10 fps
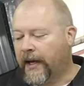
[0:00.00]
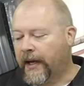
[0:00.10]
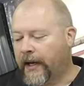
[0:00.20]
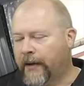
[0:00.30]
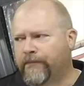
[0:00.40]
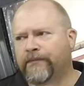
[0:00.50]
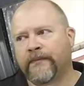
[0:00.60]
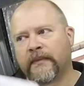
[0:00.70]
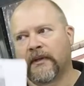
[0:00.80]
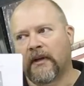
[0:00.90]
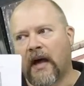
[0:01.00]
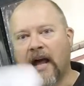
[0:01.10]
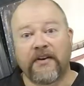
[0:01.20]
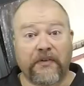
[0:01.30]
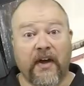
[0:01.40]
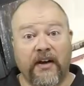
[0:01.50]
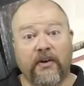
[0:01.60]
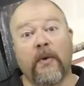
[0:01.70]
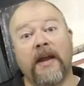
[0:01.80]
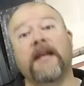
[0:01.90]
I decided
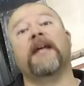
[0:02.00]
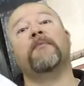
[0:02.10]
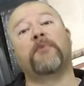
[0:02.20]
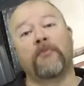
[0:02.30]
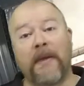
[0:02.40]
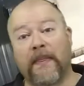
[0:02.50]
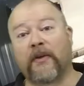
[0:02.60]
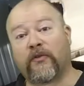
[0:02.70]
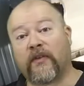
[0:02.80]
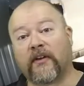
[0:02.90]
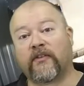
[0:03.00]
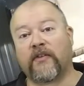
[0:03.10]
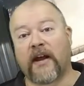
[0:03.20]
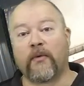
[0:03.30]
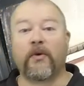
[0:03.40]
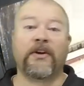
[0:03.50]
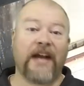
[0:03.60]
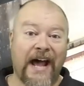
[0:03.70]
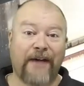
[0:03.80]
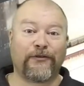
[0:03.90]
to go ahead and implement this fix so that I wouldn't
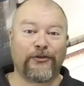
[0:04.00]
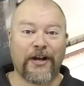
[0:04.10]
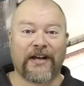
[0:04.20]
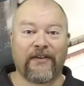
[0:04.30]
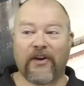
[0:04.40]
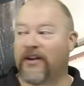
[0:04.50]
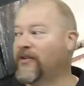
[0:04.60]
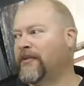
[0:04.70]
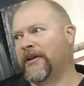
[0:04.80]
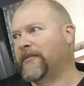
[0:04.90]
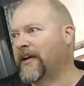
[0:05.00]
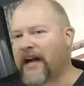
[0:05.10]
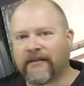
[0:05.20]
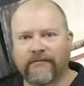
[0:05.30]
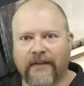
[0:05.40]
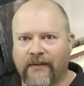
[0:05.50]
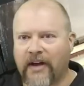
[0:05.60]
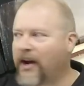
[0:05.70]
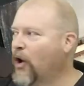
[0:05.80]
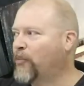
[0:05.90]
have to check it every annual. I mean, I've
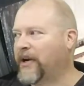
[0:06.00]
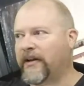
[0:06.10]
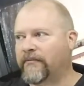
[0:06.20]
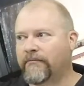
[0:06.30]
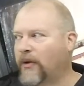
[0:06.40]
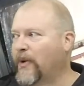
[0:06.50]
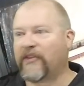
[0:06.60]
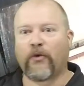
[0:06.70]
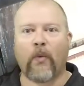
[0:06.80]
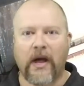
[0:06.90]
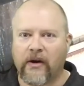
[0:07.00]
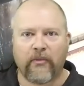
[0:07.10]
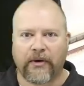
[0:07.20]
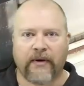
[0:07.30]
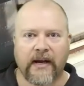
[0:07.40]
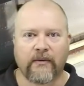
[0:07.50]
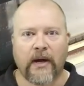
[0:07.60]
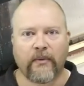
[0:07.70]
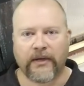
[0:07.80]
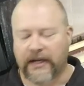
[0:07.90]
got opening, my wings are wide open, right?
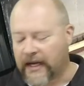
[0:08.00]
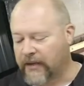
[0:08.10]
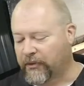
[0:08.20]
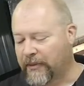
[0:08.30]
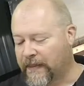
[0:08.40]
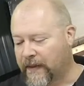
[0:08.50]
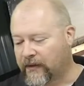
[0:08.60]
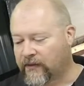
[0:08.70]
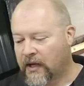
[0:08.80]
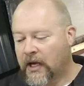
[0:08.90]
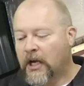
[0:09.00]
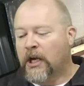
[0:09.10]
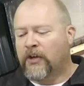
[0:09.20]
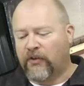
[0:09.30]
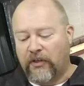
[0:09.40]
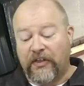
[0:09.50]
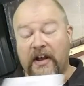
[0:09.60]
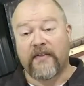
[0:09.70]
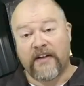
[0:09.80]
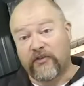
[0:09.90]
Why wouldn't I implement this? So the
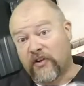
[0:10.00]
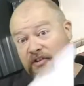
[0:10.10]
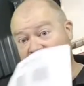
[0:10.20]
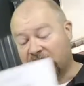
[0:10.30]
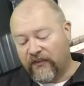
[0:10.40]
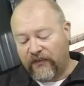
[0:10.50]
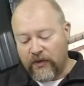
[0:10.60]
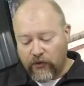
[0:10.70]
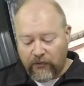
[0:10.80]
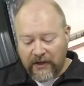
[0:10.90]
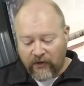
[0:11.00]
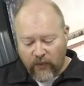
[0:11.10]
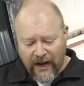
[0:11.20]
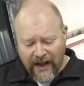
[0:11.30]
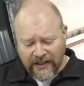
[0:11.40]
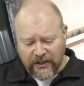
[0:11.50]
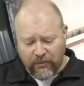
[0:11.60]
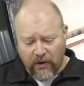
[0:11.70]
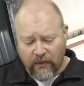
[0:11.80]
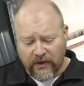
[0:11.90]
thing on the instructions that confused me is when I got to the
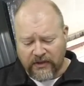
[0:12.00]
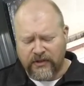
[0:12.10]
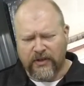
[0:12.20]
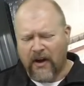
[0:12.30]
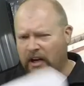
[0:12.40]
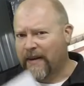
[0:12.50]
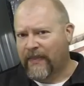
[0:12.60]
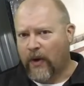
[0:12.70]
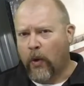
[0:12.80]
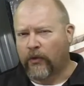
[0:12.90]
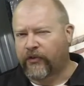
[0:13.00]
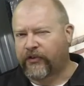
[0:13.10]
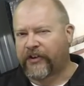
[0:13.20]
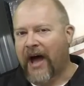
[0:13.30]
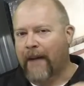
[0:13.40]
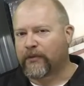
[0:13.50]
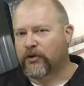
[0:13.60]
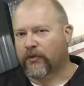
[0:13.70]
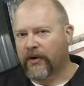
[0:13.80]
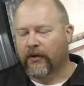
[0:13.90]
point where it's talking about the whole stop
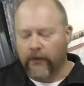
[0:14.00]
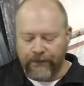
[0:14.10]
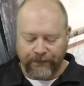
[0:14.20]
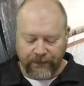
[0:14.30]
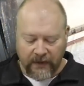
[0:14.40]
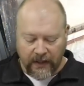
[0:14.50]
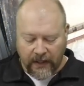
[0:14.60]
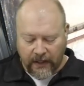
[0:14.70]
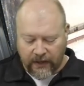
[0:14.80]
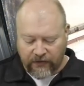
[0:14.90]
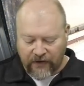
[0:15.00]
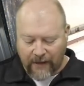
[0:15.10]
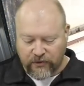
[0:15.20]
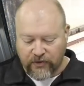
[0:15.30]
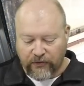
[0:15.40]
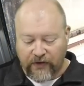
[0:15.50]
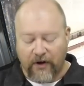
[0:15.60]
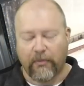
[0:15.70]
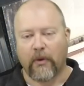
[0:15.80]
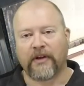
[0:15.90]
drill
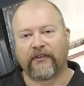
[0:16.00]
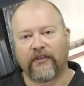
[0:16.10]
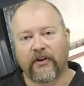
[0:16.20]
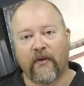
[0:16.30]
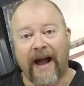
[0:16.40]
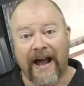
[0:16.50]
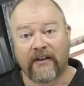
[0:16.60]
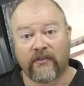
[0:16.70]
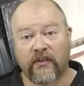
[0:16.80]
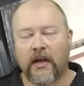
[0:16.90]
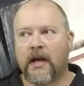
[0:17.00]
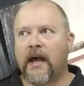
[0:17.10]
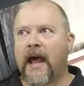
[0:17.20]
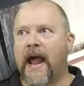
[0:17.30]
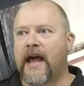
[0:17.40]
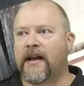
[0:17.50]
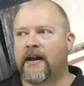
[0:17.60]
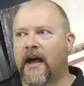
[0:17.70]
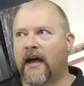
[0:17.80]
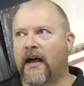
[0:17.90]
center points and the cracks. And